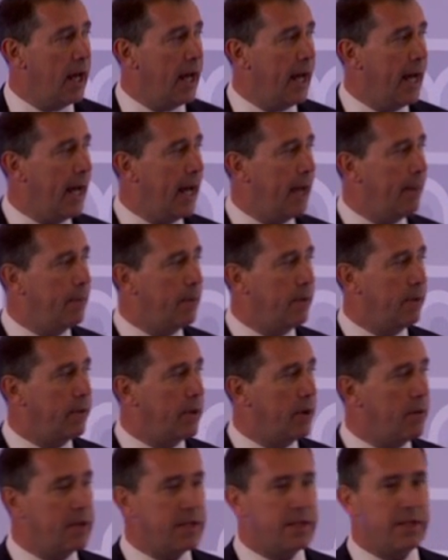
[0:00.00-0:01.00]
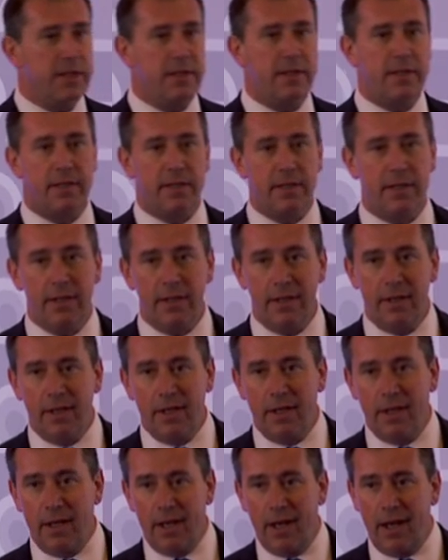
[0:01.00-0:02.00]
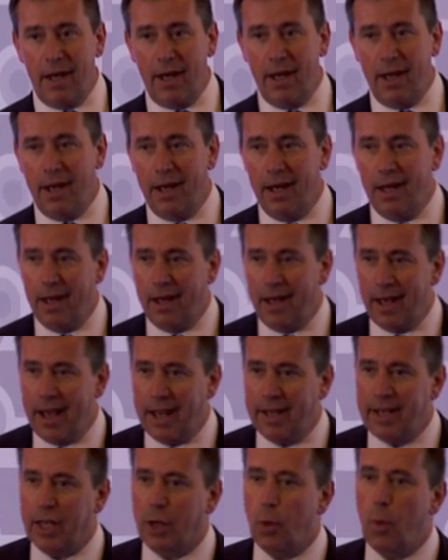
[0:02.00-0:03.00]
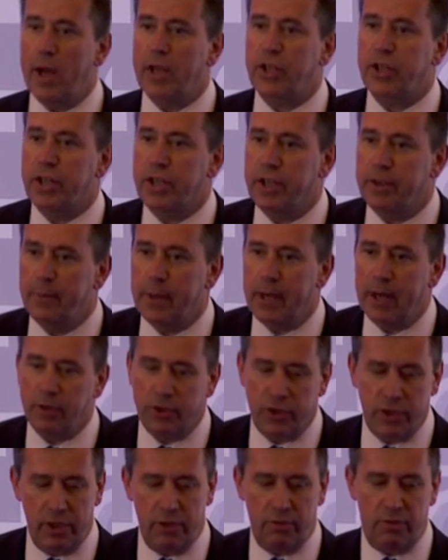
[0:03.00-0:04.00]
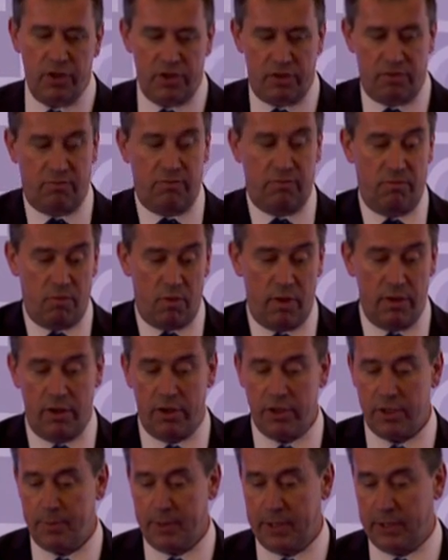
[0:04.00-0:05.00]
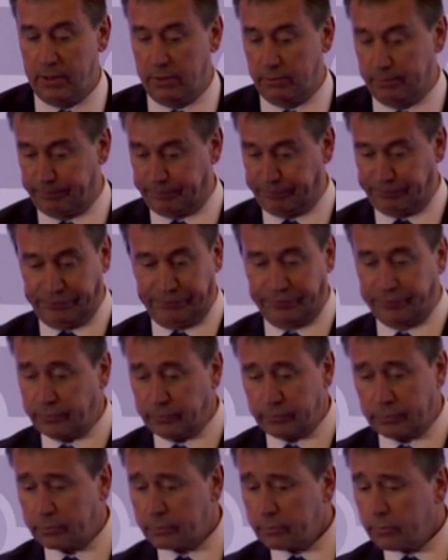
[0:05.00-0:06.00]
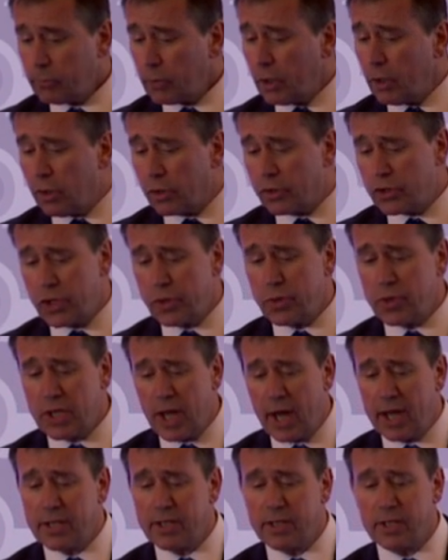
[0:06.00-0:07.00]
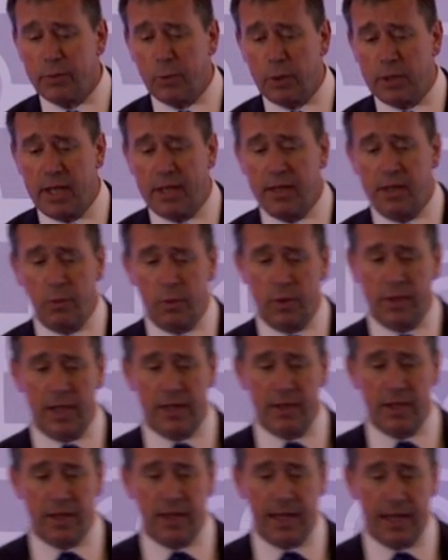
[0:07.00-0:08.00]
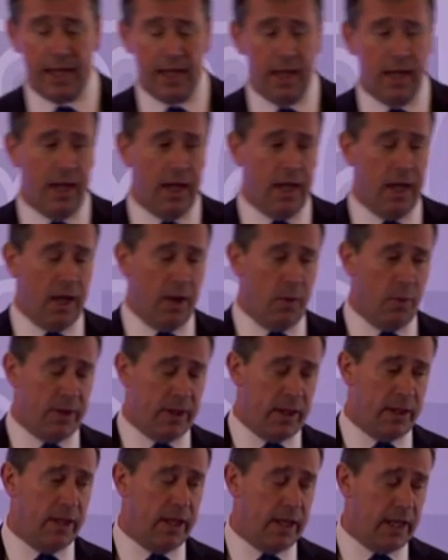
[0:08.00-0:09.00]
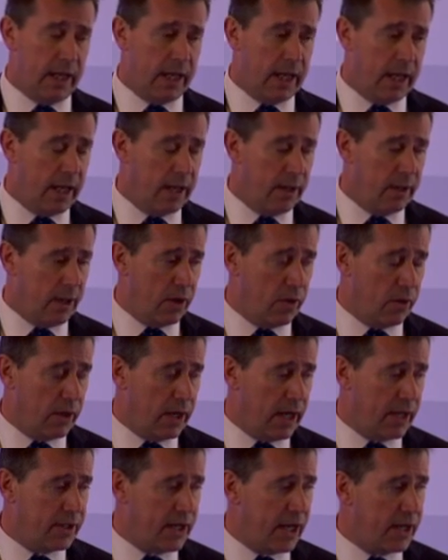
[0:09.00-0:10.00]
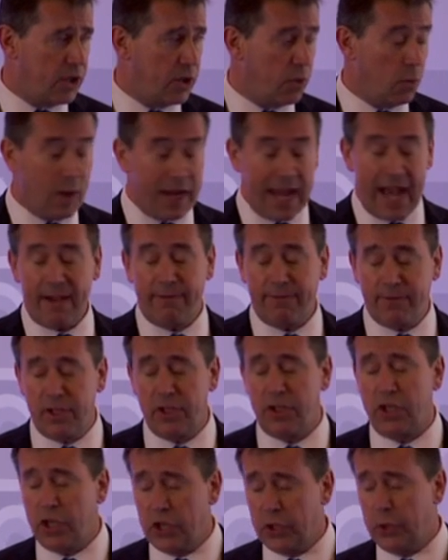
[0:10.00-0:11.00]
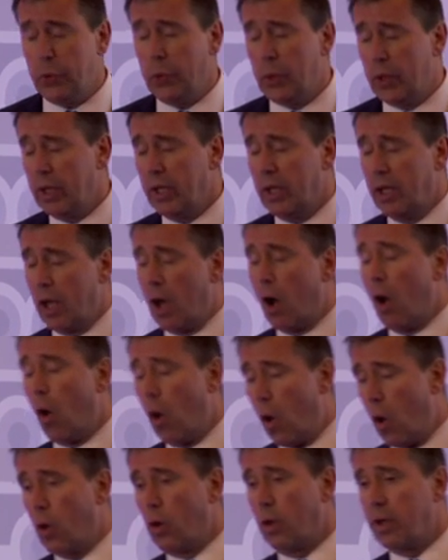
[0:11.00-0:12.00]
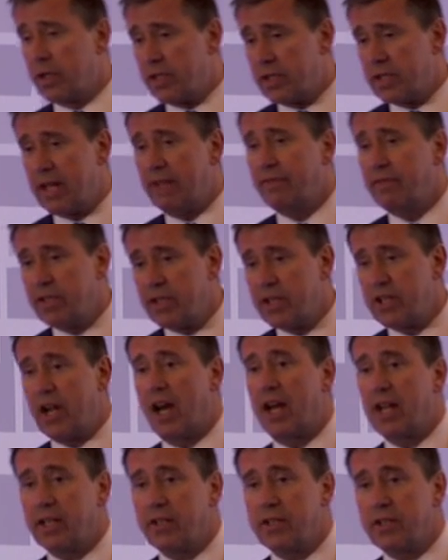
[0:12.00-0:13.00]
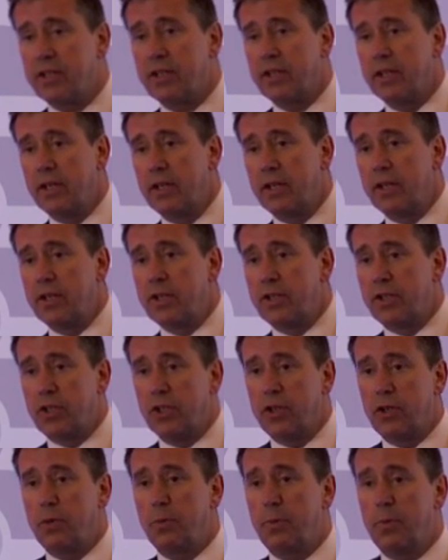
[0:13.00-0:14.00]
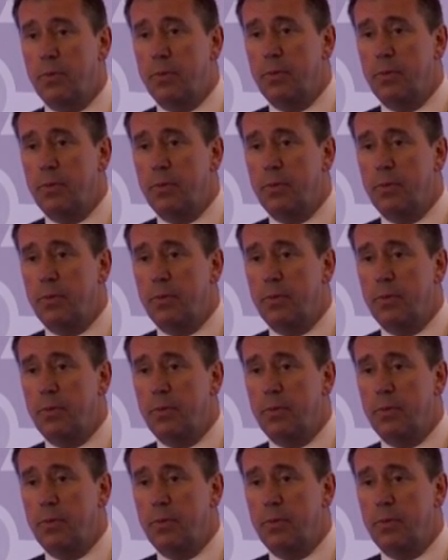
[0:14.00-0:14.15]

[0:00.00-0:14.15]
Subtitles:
There isn't any question of being able to do just one hospital or two sites within the organisation. We have to do all 7 sites to